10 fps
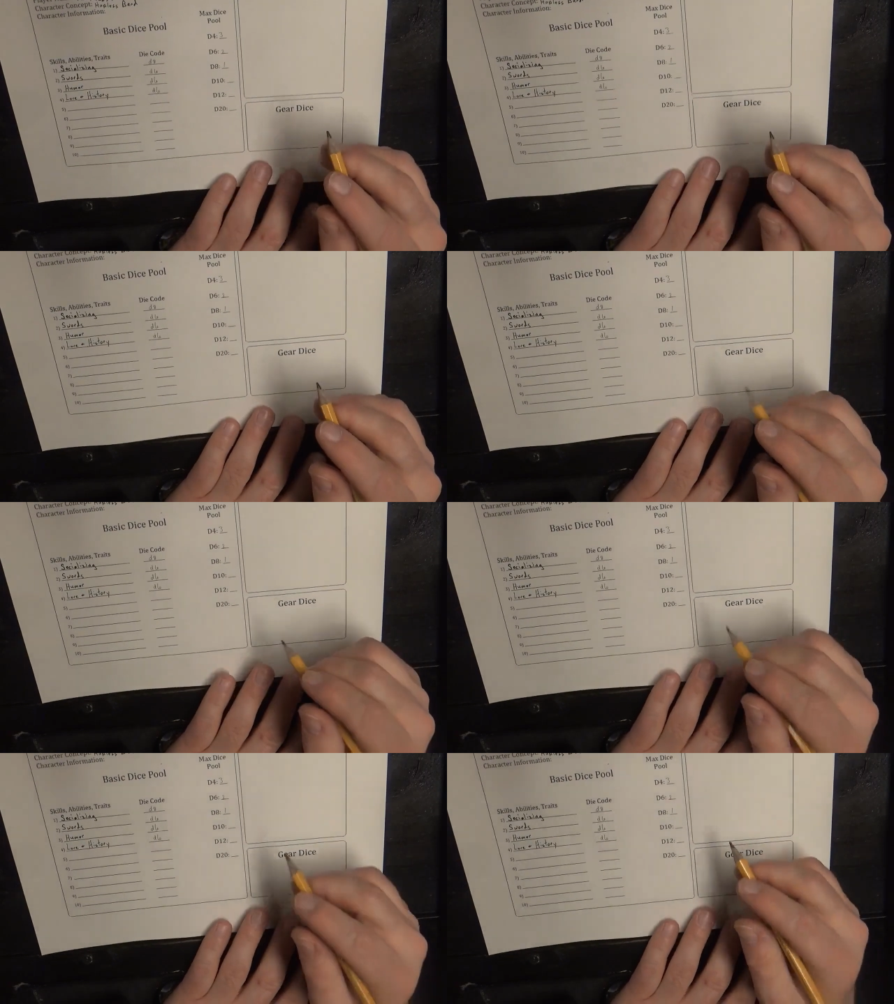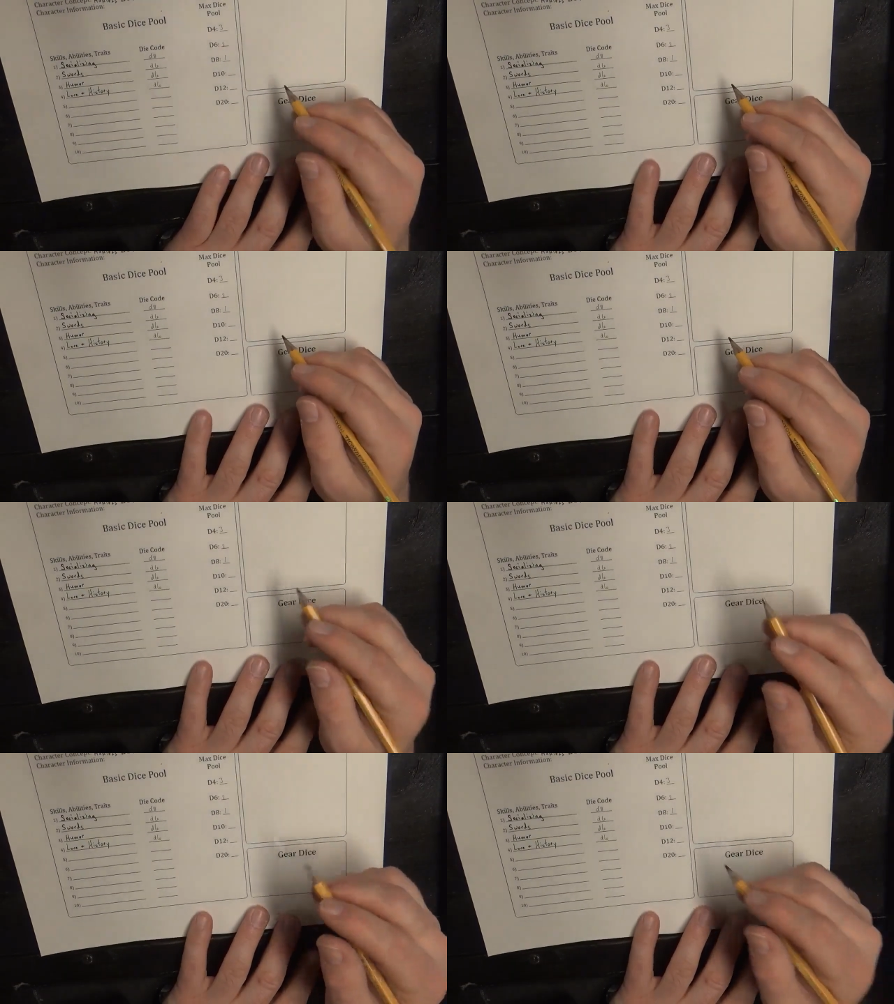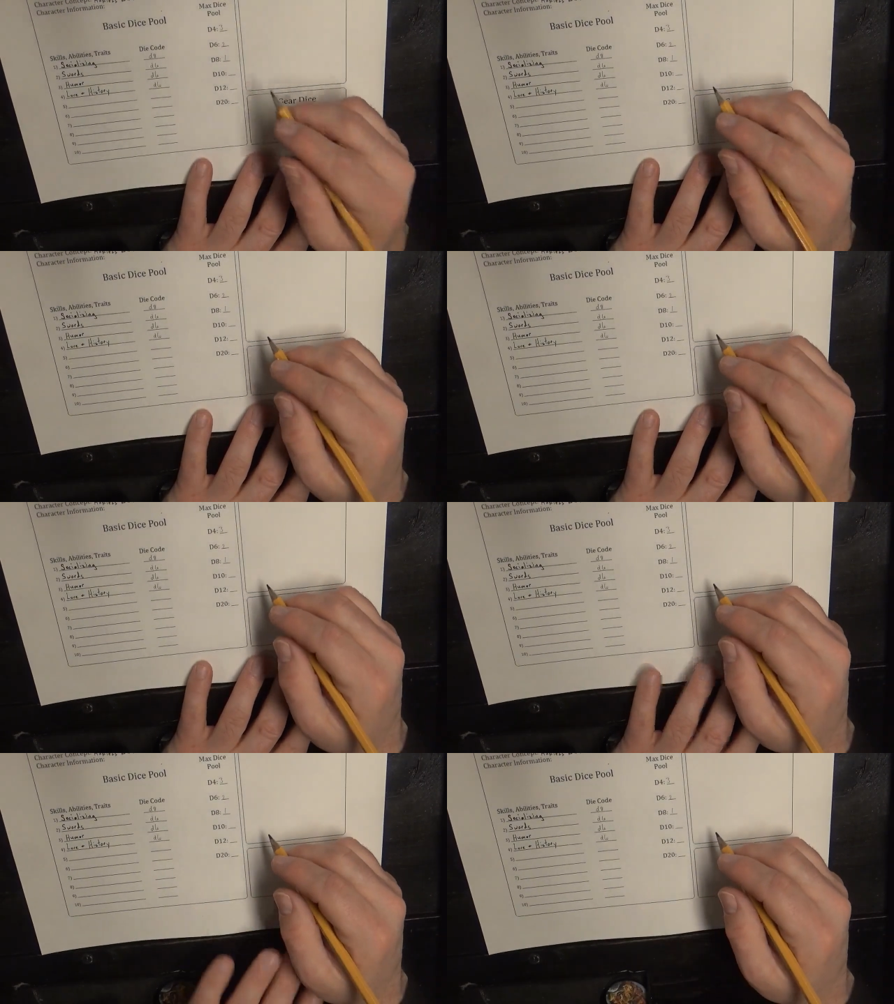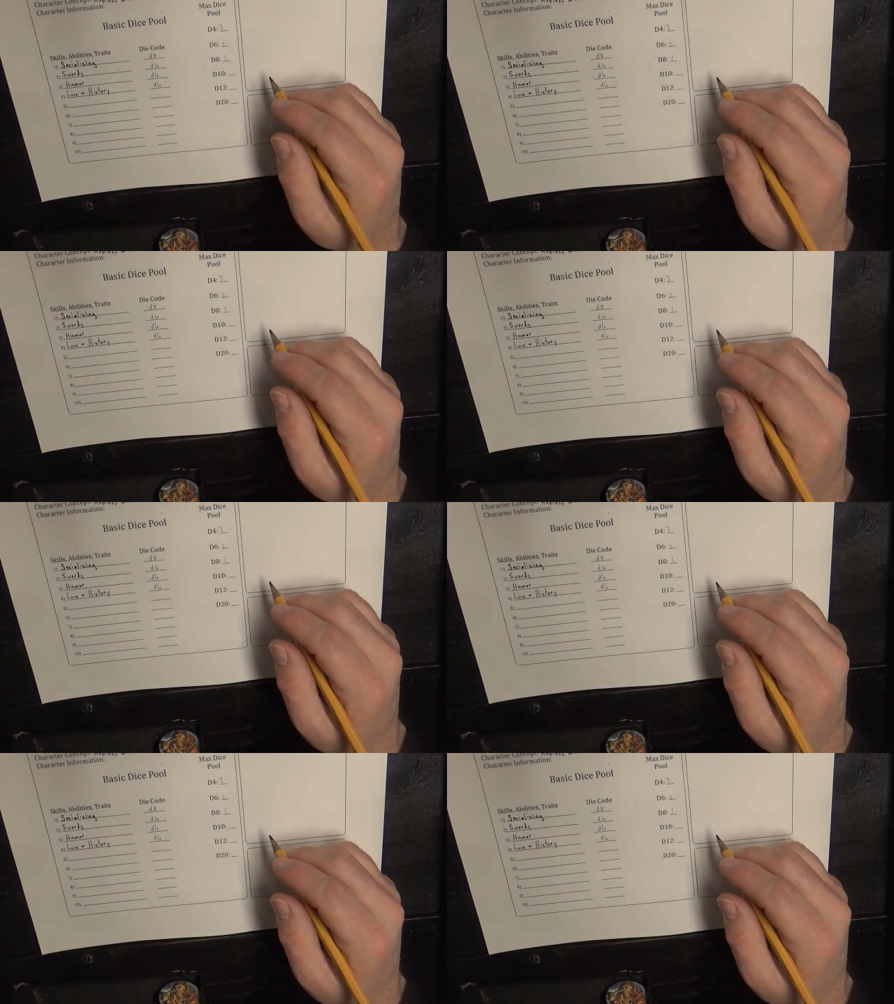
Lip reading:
[unreadable: no face in view]